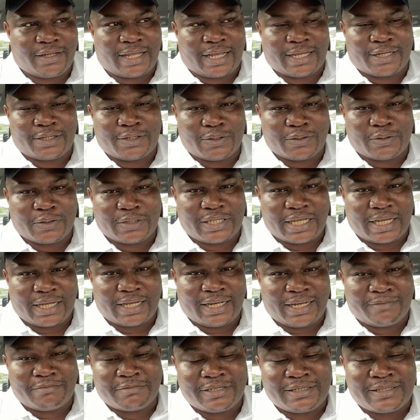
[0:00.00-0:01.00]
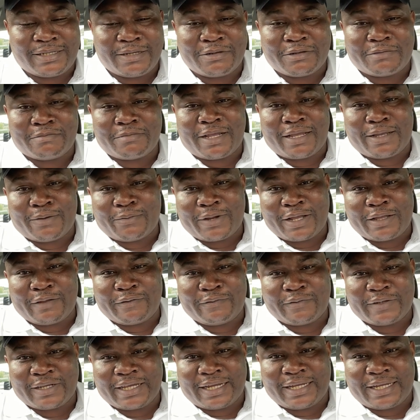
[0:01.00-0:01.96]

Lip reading: like John Osagie, let me stay with my wife in